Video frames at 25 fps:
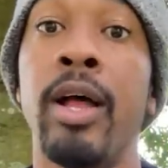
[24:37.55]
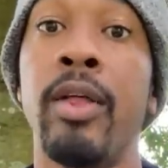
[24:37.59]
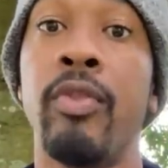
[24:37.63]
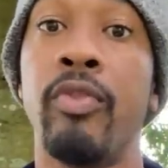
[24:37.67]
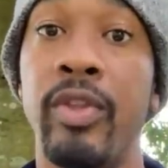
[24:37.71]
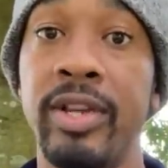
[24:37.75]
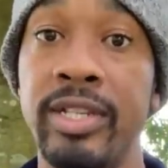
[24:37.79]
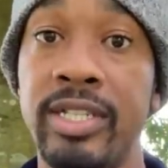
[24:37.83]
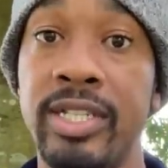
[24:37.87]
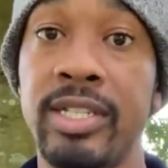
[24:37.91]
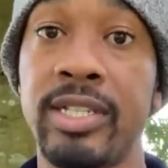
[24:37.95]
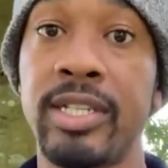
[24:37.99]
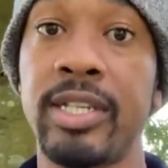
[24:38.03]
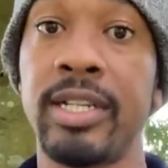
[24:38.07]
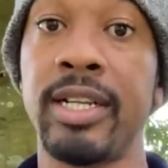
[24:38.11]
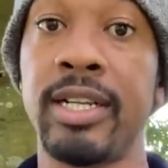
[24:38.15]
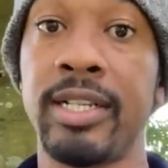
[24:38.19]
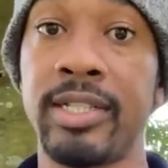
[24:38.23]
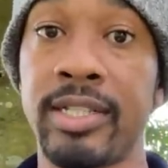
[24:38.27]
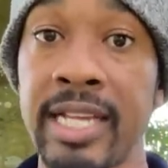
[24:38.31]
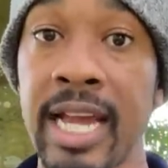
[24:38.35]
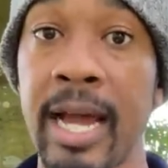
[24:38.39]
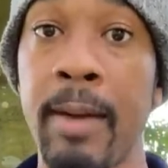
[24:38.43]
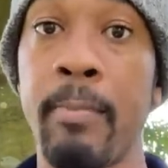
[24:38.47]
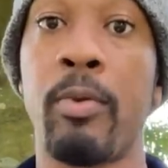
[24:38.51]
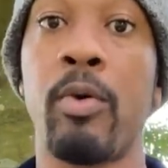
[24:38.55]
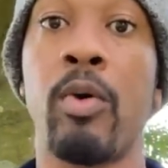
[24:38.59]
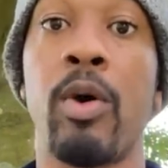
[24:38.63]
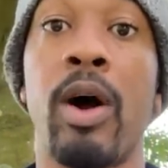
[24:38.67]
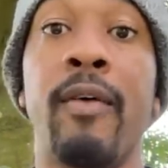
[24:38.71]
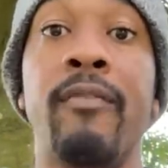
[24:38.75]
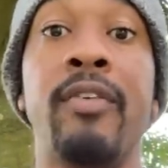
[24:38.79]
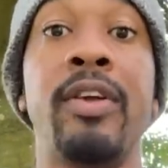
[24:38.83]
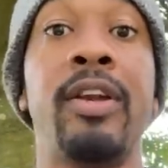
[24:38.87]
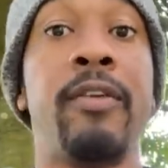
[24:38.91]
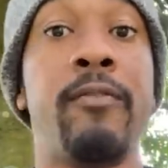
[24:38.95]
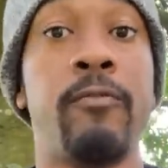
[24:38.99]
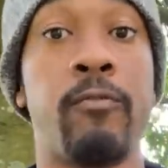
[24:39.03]
This is an example
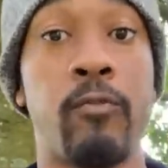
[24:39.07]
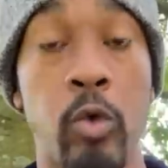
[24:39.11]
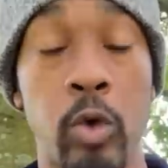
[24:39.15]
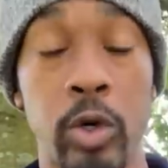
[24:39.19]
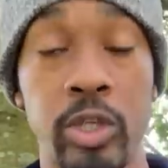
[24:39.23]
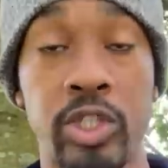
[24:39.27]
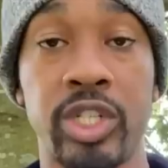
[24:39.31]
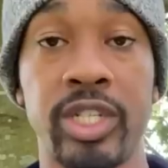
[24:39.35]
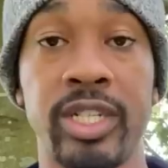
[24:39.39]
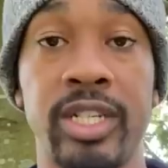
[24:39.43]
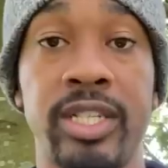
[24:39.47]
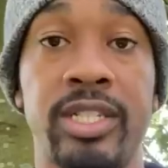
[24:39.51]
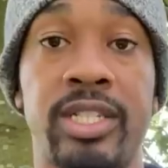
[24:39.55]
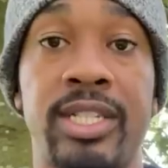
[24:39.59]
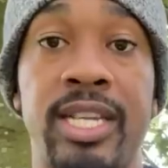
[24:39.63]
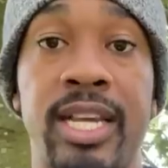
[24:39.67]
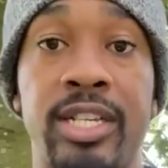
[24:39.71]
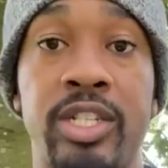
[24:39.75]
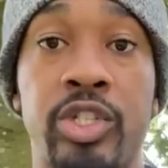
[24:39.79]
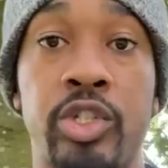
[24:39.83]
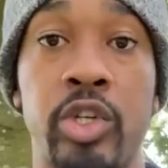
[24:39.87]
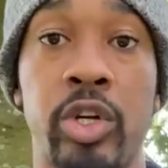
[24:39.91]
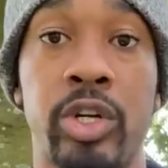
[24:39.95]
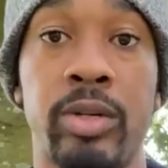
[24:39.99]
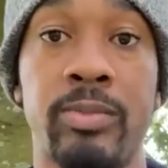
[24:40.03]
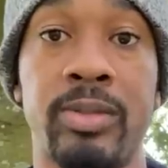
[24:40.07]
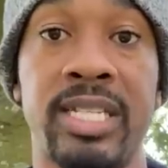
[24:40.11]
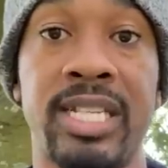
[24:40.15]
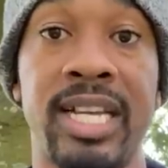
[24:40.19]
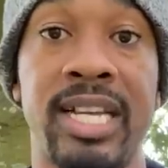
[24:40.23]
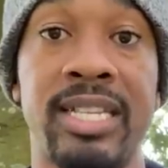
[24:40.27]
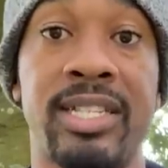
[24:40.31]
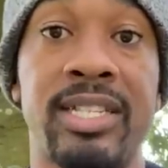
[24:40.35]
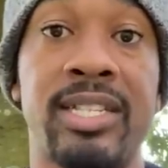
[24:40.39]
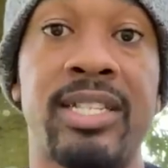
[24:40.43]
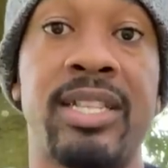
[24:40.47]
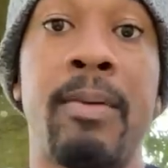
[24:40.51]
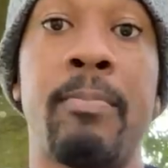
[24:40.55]
of an unfortunate set of
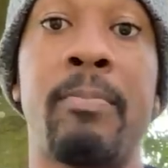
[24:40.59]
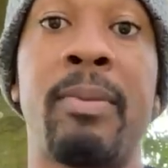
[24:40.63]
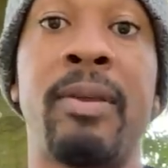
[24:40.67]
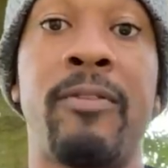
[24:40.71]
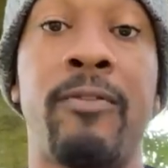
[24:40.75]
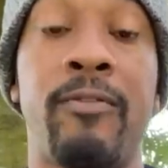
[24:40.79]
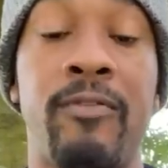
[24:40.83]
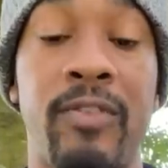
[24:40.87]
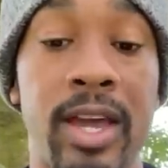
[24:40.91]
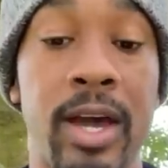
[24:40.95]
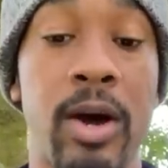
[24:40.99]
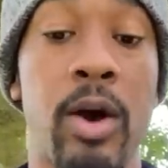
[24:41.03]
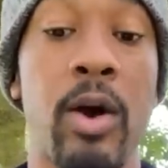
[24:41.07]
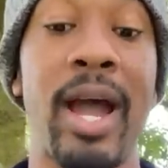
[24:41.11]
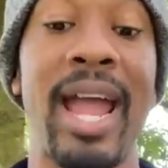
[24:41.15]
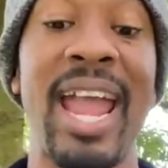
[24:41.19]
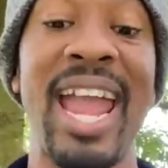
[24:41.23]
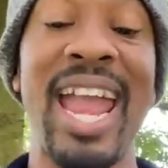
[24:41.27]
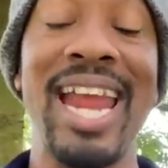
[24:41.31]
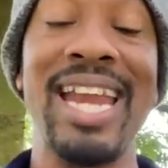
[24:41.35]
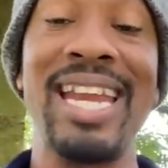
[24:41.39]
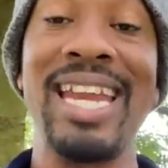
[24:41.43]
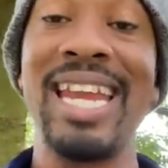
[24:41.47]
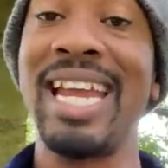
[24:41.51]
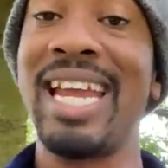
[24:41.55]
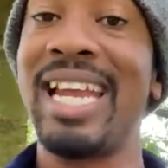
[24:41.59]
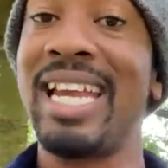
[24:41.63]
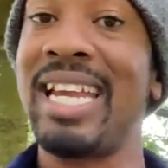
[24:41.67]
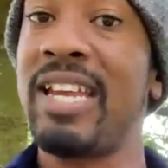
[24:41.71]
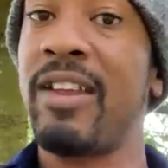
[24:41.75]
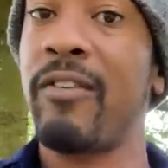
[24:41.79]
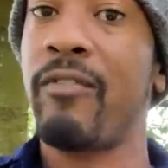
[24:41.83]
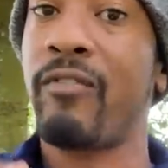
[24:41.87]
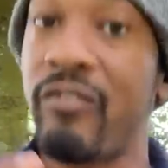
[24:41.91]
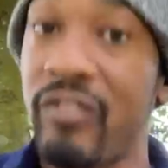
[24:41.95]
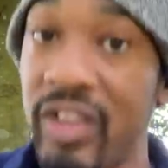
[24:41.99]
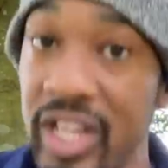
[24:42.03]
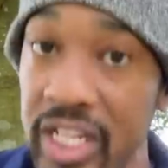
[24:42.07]
circumstances that befell an
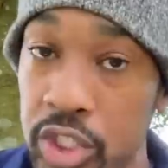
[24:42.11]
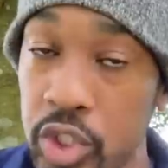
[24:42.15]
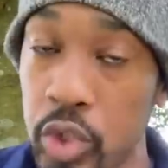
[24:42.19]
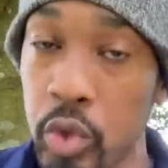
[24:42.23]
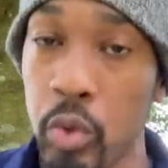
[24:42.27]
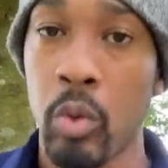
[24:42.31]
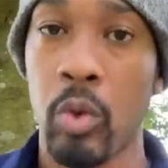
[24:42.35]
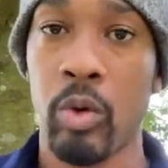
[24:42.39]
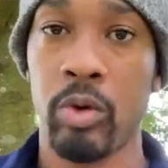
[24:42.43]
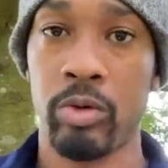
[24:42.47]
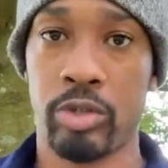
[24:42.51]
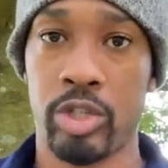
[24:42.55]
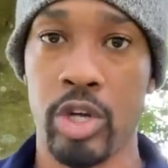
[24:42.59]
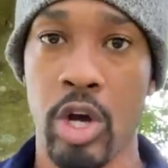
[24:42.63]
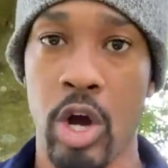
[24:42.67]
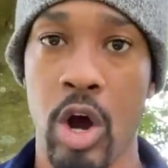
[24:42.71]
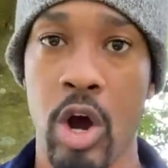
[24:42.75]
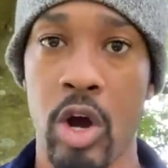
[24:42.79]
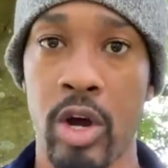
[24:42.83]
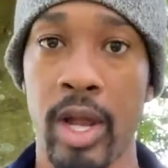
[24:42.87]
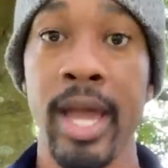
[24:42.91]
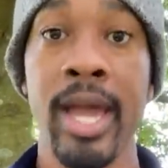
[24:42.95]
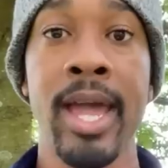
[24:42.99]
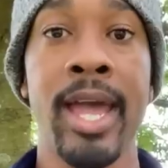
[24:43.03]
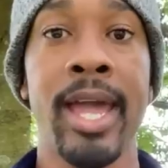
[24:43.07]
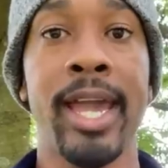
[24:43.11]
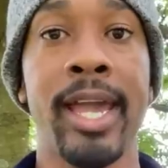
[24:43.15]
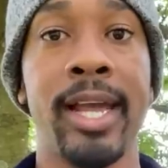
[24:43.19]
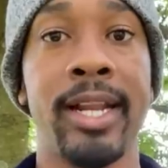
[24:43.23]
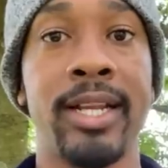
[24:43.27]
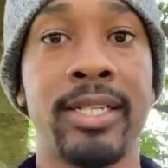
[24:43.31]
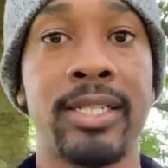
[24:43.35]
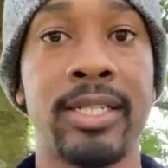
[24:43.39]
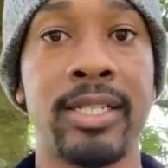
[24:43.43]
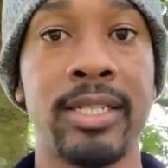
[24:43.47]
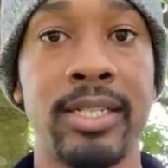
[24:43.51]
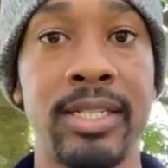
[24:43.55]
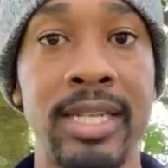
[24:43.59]
individual dog. It
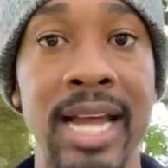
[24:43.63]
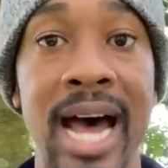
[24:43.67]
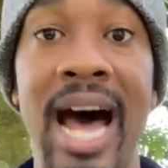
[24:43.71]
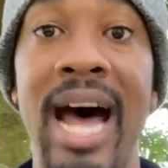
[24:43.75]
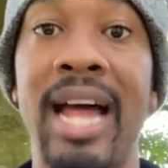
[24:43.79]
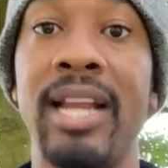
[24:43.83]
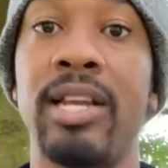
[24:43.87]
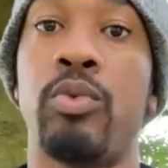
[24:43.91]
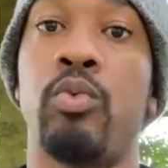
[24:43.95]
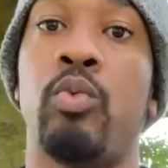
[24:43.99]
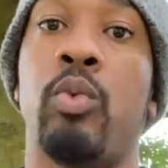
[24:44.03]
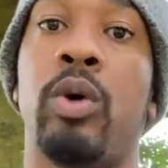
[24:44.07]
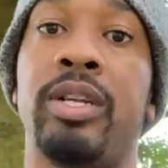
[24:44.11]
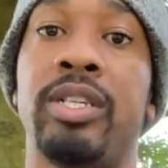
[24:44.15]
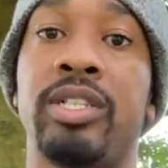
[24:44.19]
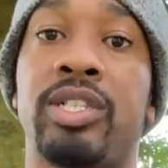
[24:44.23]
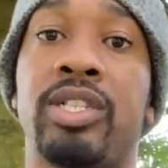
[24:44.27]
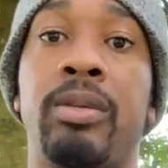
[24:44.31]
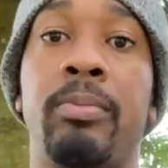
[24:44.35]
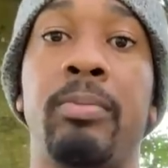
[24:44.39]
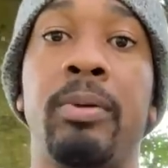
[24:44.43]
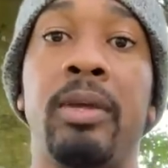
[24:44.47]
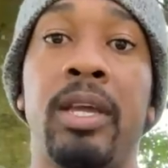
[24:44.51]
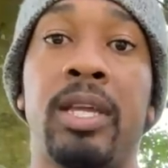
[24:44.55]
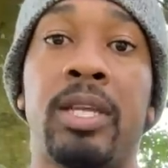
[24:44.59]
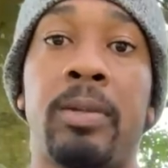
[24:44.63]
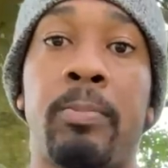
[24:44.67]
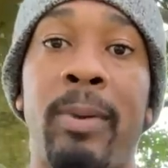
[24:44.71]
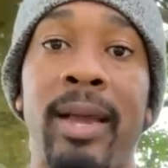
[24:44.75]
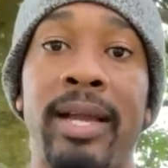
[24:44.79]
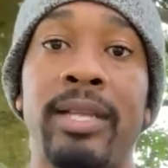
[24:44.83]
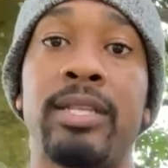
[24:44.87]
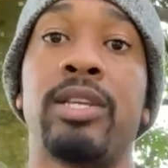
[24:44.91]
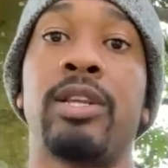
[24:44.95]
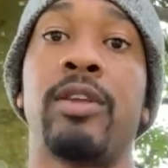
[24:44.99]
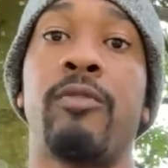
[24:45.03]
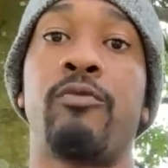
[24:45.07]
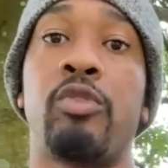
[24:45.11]
is not what is to be
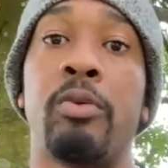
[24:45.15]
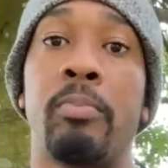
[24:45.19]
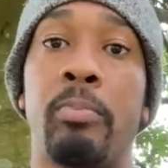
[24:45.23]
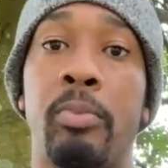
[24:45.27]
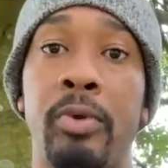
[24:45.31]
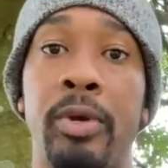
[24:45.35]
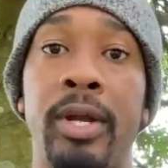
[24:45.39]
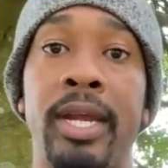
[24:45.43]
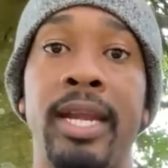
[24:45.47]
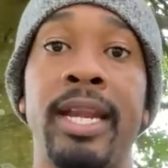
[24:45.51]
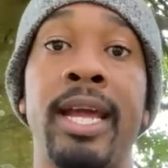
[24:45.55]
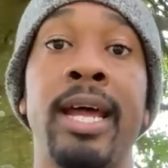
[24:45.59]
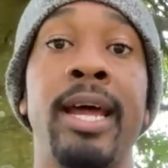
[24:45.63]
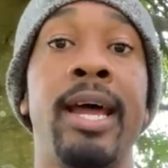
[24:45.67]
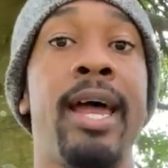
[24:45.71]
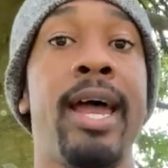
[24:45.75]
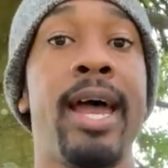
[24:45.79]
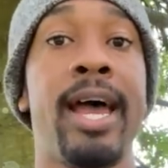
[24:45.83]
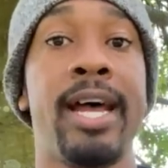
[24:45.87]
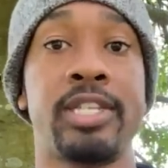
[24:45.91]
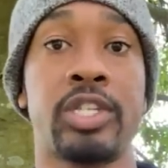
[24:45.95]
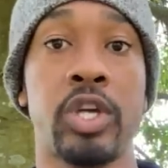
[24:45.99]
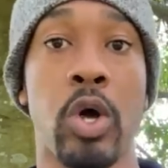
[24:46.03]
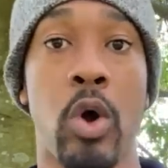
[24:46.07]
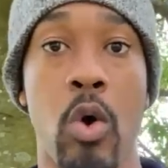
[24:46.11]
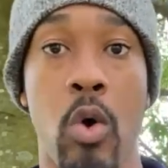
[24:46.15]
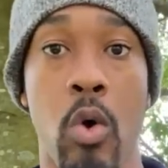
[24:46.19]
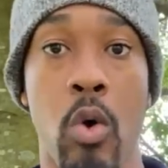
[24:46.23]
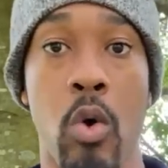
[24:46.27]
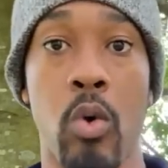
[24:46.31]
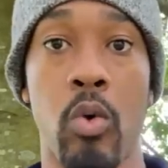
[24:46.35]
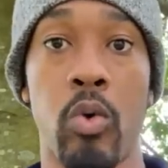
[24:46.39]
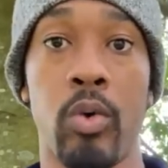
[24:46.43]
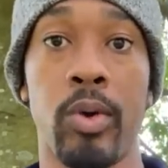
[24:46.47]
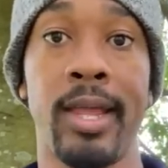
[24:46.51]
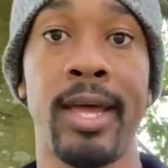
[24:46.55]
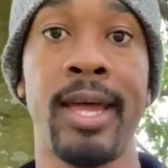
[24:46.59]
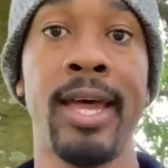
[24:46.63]
expected of the breed as a whole.